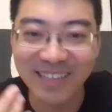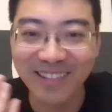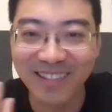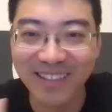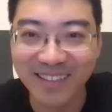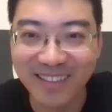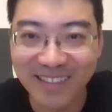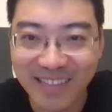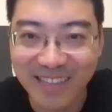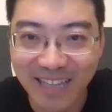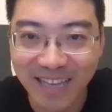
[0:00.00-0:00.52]
And
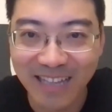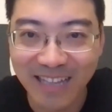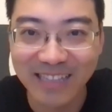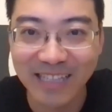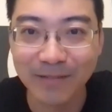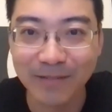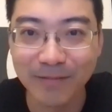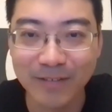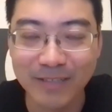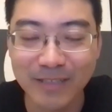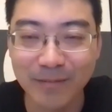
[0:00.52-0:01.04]
then
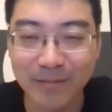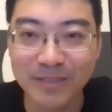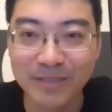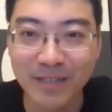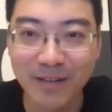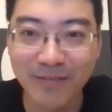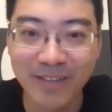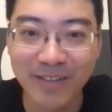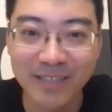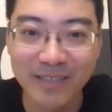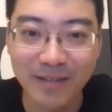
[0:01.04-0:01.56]
deliver some
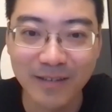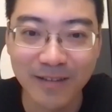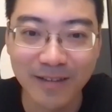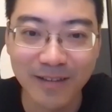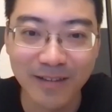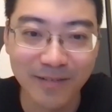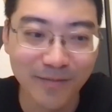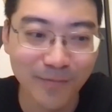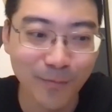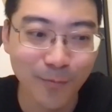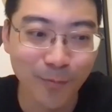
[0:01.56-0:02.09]
service
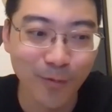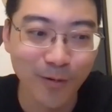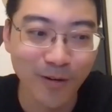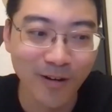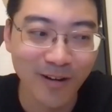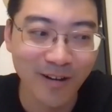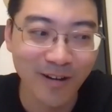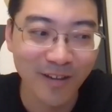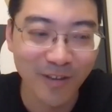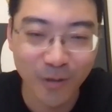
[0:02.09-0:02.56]
for